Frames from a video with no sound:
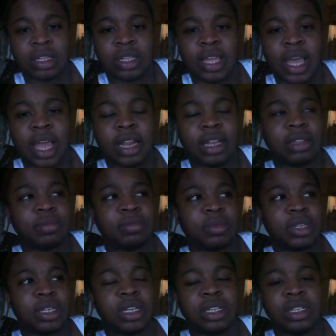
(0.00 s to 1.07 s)
that
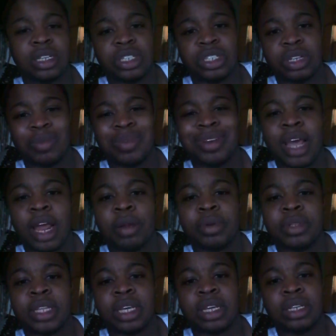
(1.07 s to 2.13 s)
condition. Well, not, I don't want
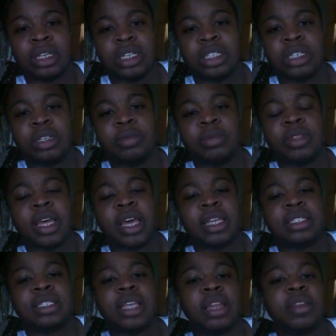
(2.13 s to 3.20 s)
to say condition,
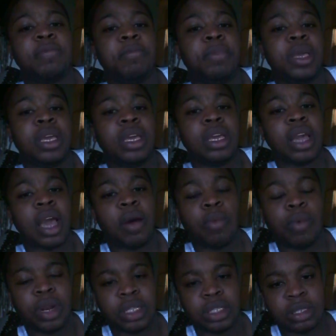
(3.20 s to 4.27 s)
that state of being. I
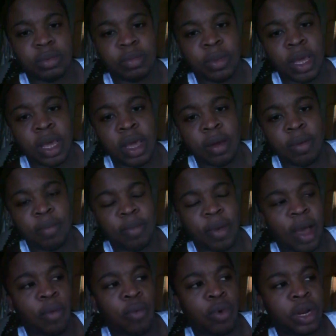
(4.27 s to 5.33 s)
wanted
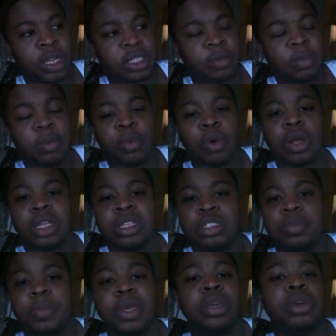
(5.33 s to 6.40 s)
to be more
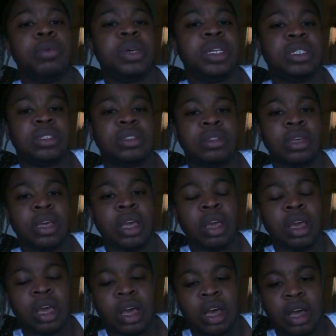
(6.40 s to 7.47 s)
conspicuous.
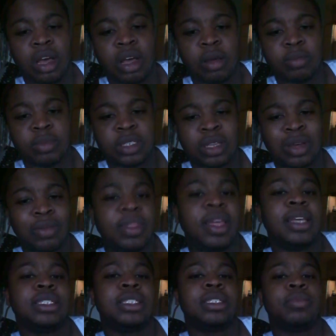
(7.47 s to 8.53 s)
So
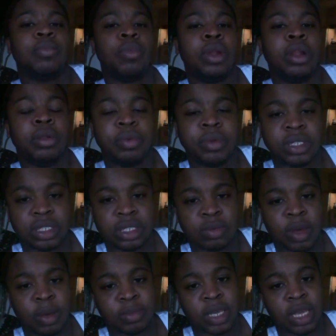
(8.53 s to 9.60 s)
that's one of the reasons
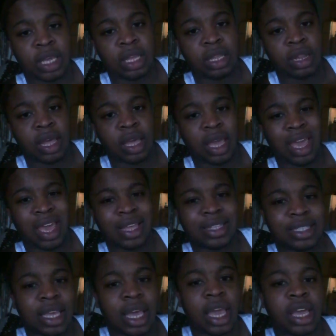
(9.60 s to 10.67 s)
why I'm taking like
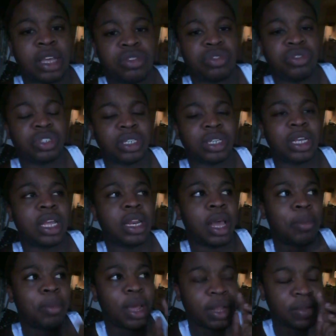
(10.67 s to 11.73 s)
anti-estrogen, and
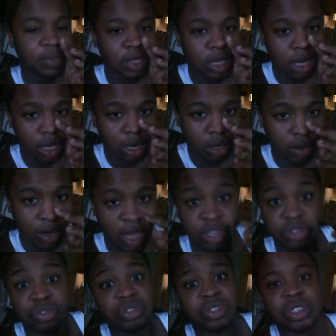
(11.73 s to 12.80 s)
I'm not even taking
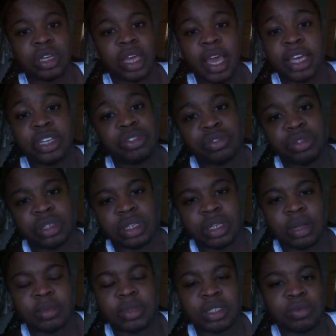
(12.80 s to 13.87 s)
estrogen.
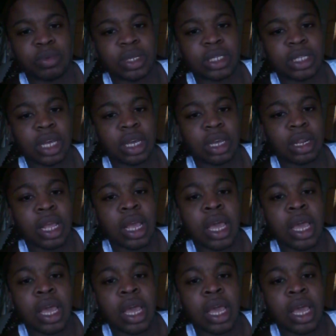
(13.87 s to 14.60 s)
I'm just really taking